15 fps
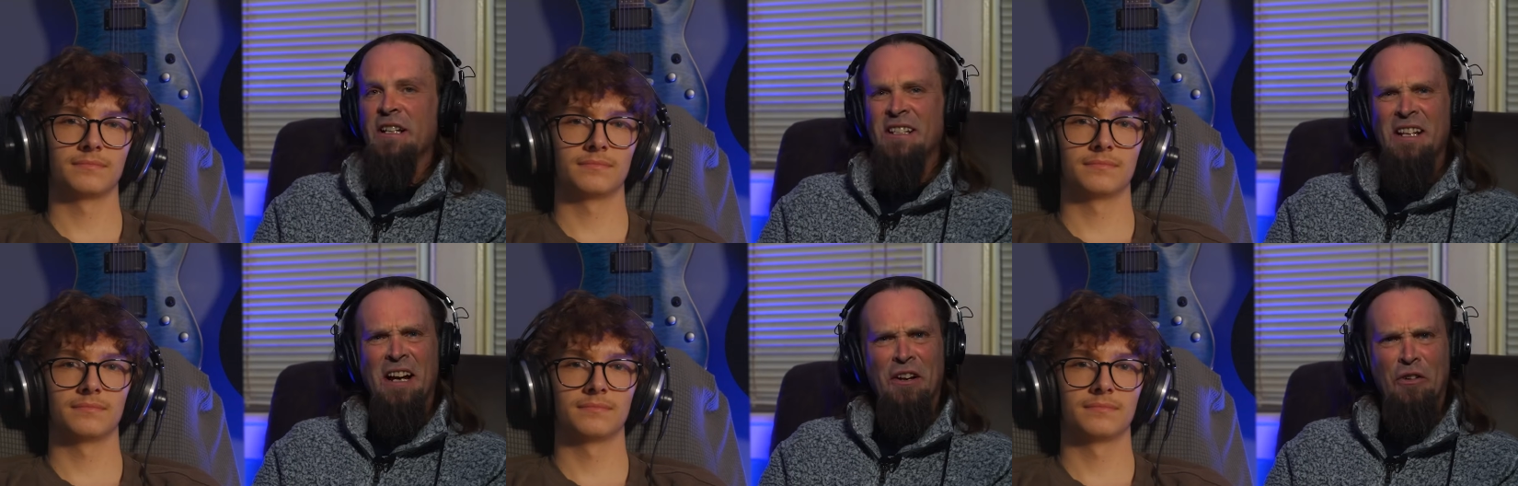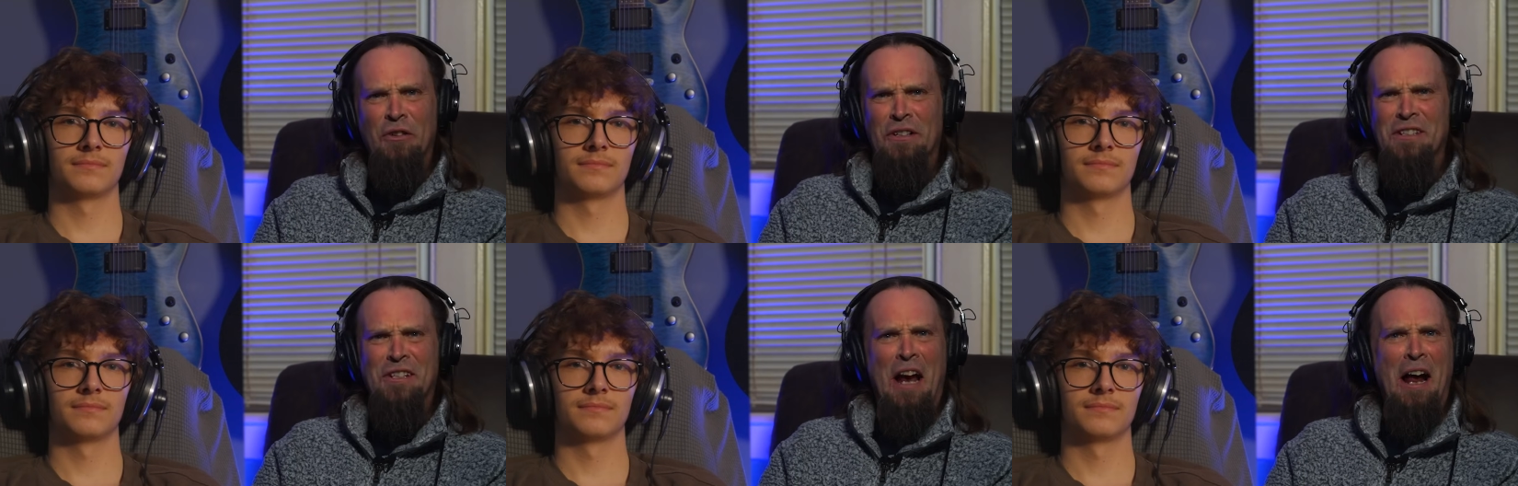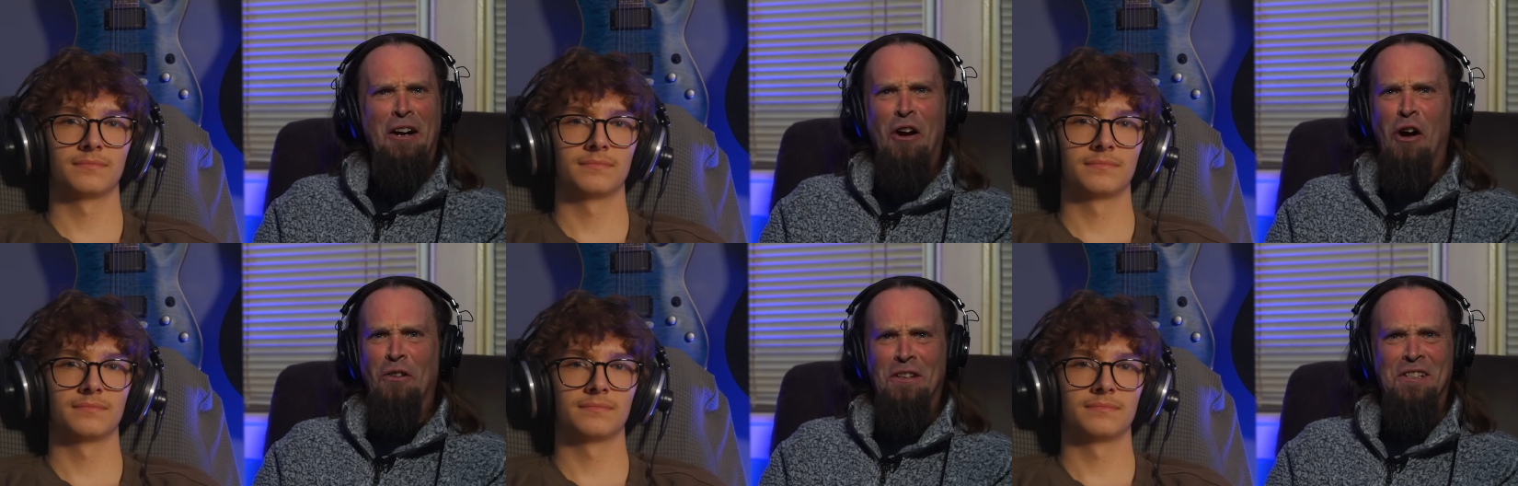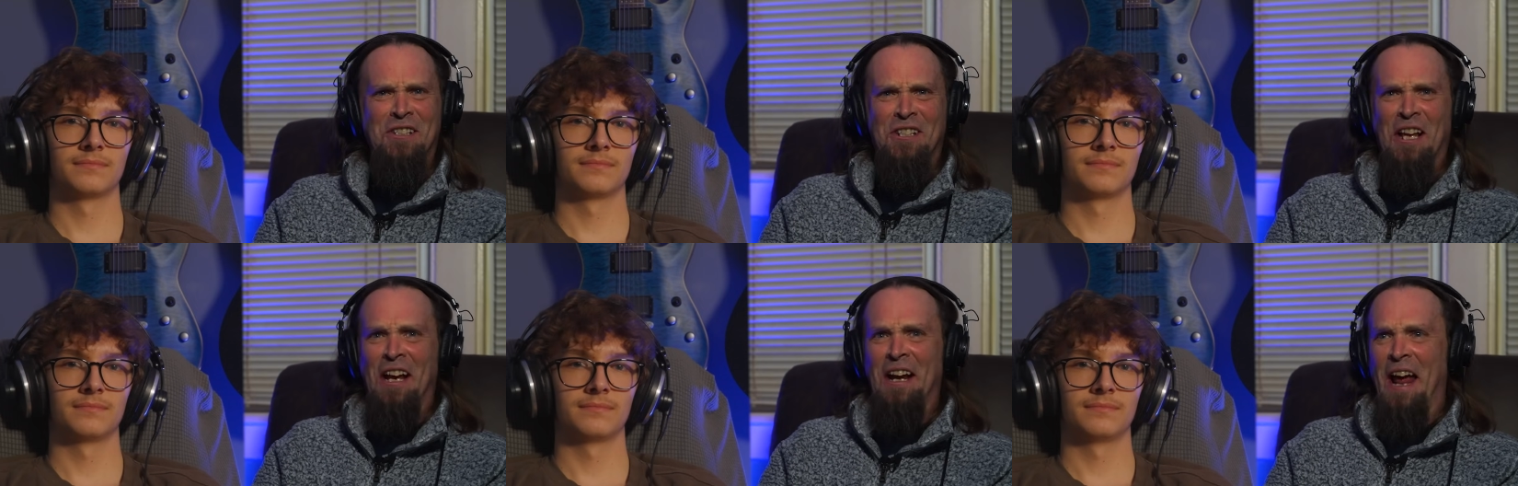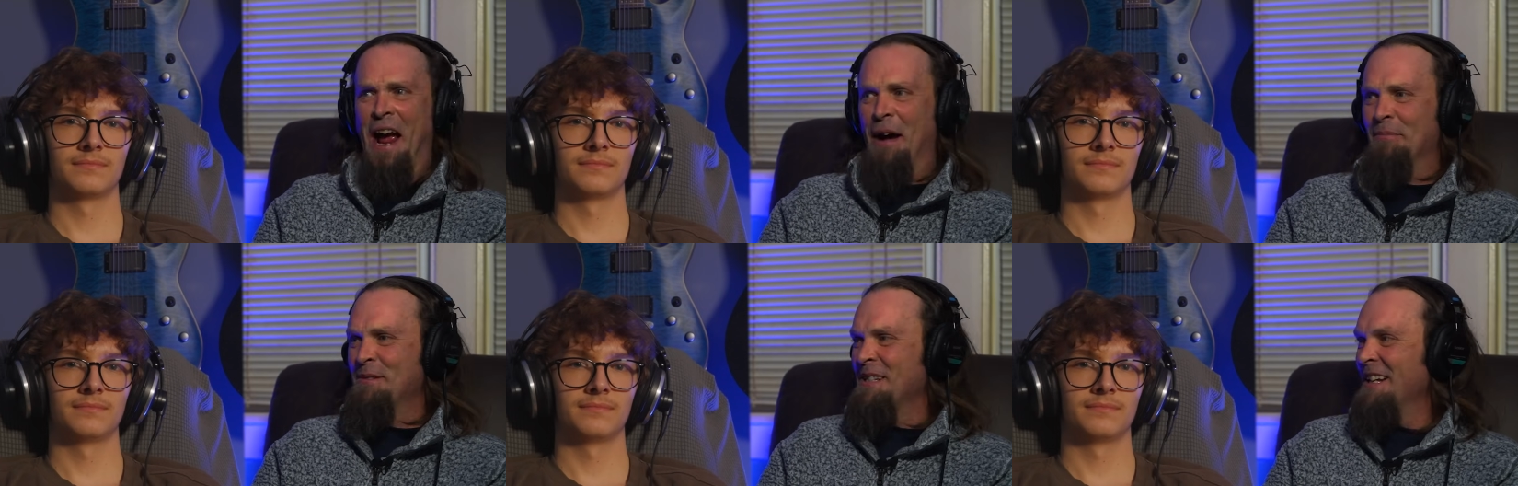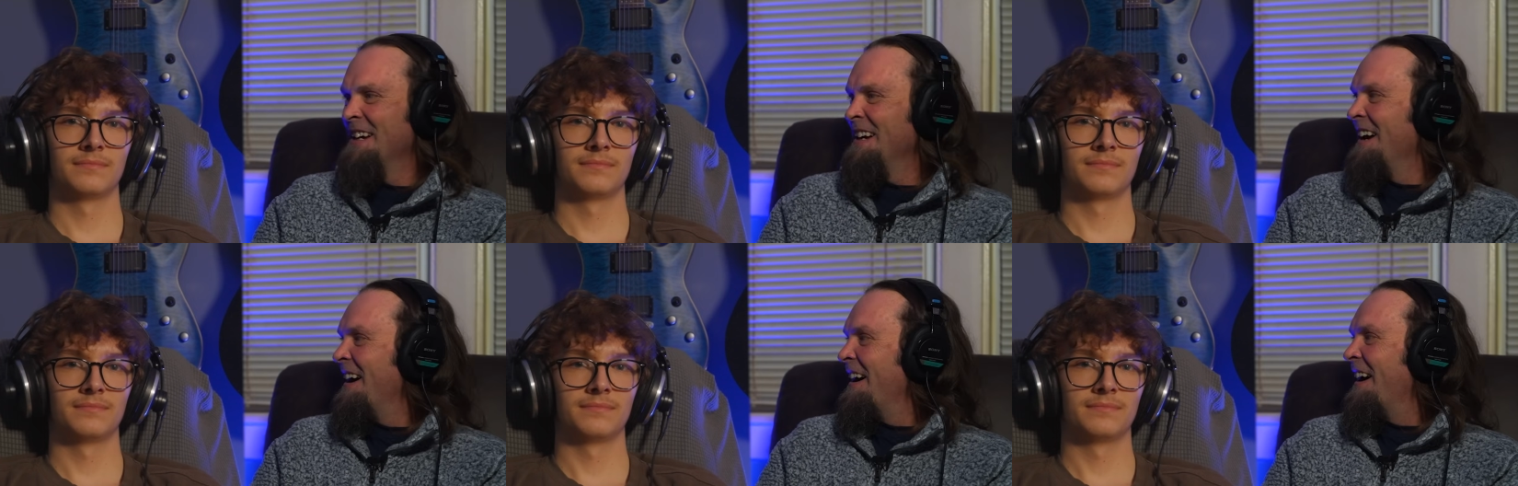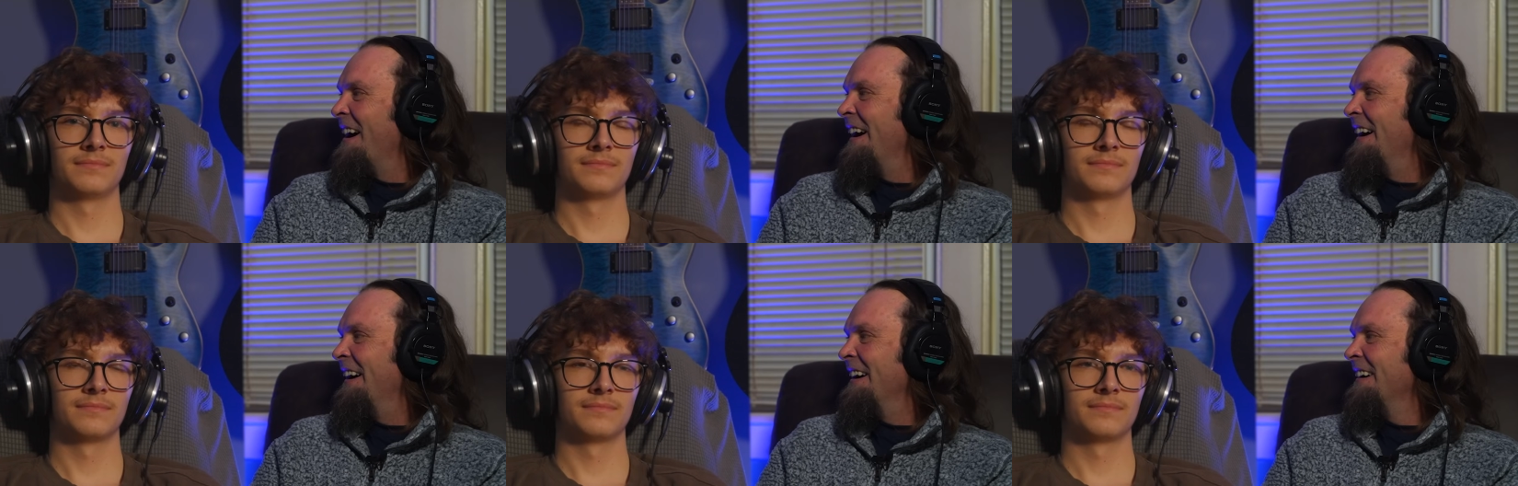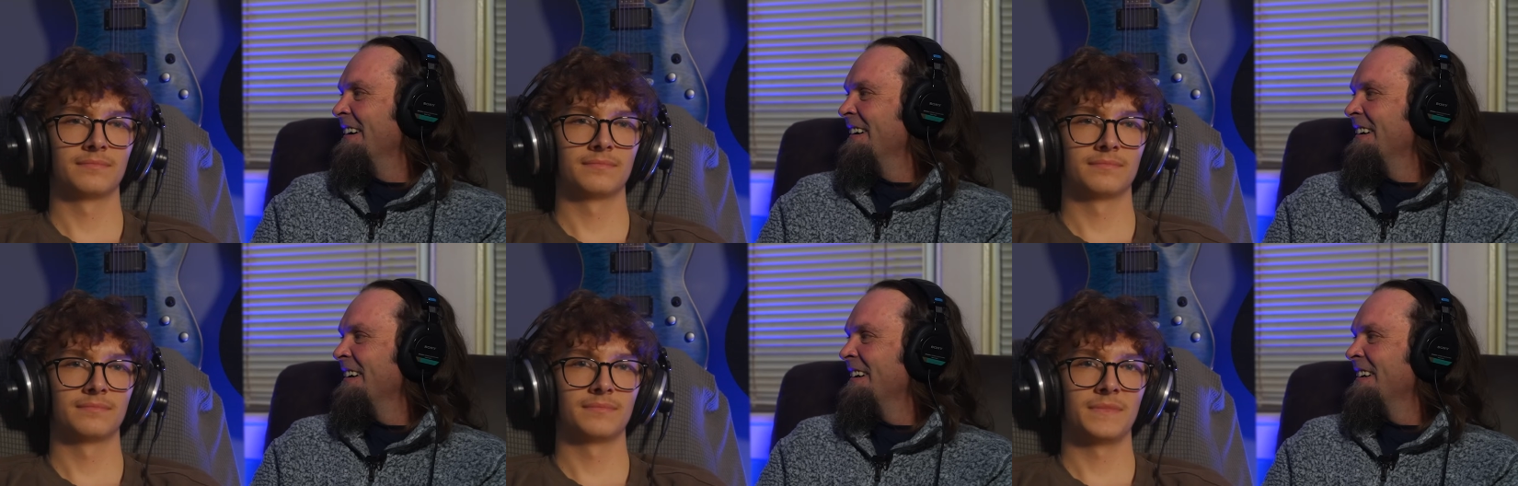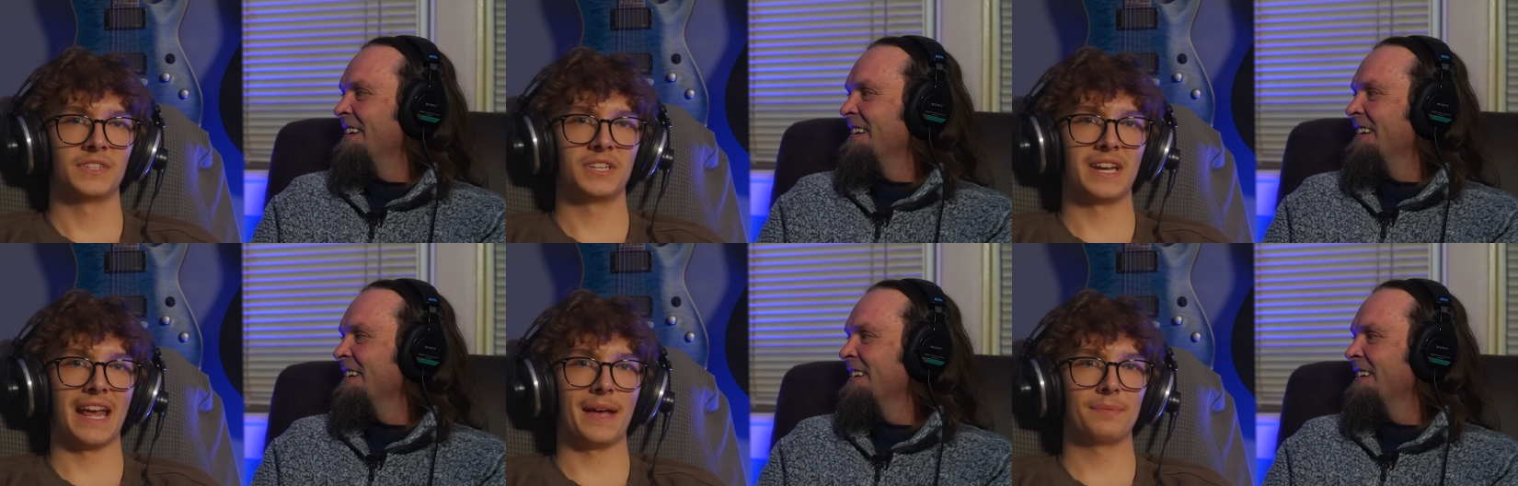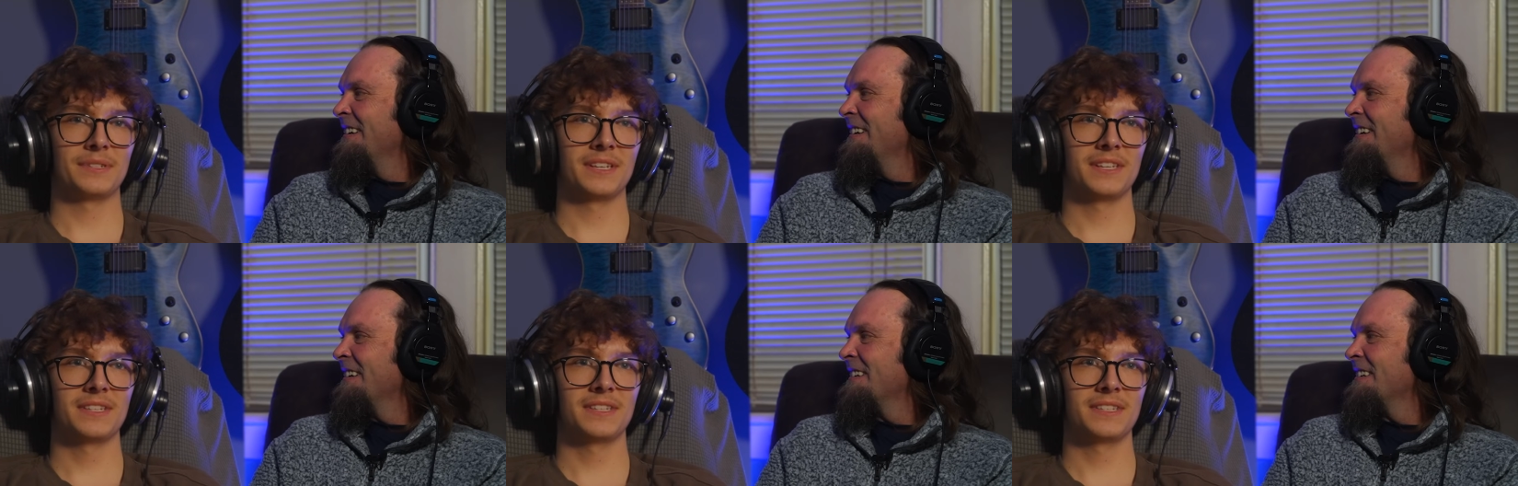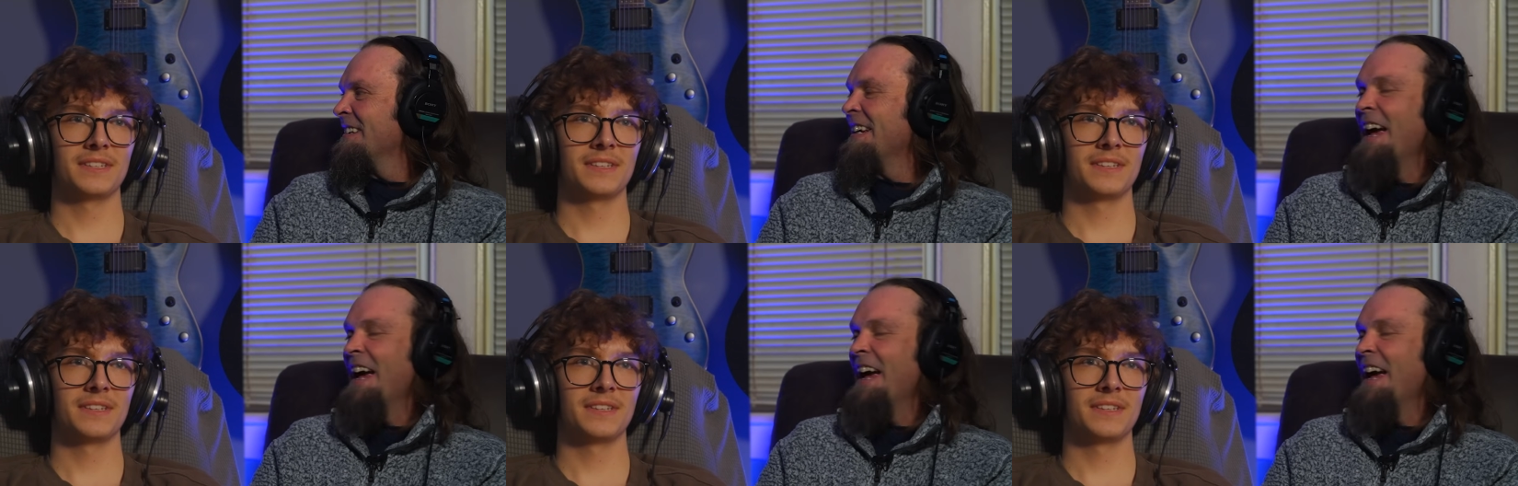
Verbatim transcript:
Speaker 1: Is that? It's not called a synapse uh, synopsis.